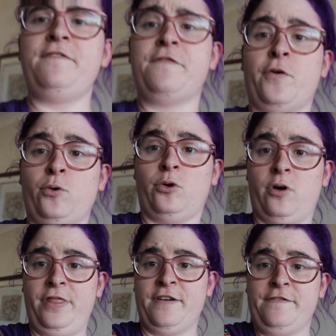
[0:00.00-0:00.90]

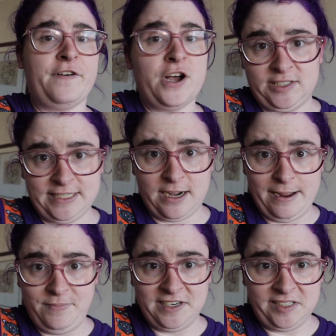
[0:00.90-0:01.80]
for the first
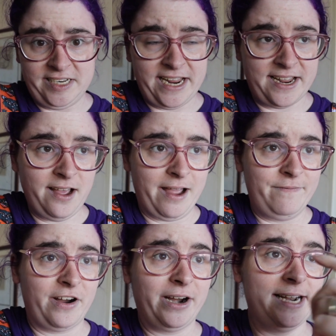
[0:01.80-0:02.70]
time this year.
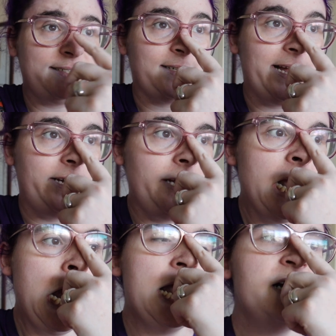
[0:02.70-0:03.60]
I'm very
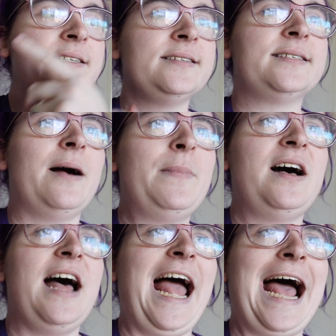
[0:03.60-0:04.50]
excited.
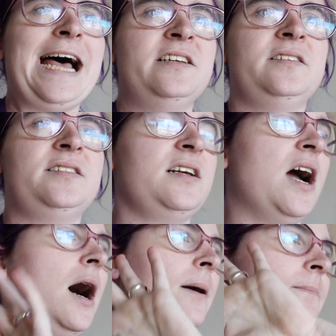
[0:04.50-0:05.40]
Summer has
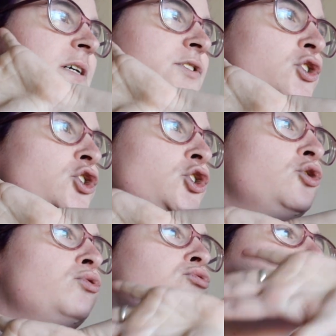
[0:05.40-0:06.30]
come
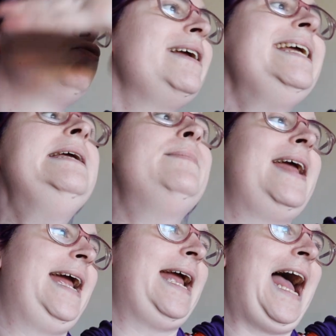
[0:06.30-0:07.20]

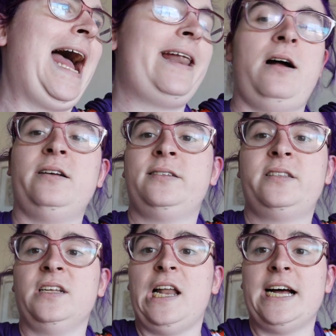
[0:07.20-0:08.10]
screaming at us
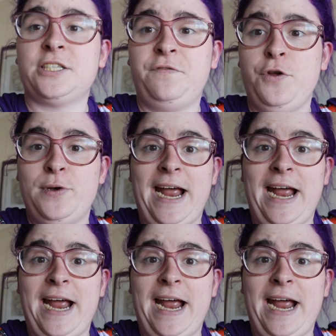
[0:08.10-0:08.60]
the last few